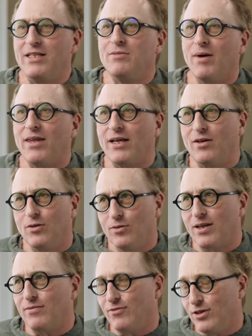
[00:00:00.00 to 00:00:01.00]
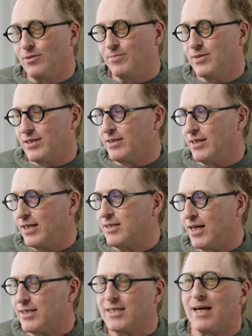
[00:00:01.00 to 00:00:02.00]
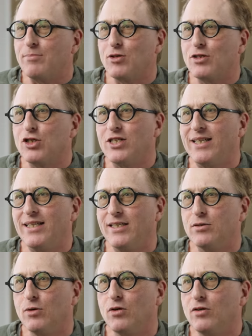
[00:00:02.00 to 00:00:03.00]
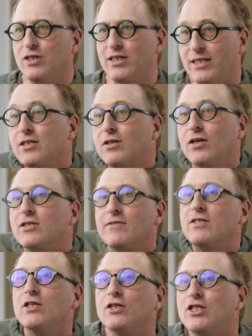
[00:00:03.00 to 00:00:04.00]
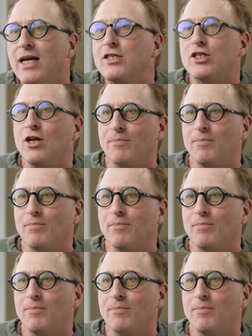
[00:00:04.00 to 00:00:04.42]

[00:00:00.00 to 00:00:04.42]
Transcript: reason why they call their films things like Stepdaughter Cheerleader Orgy is because of search engine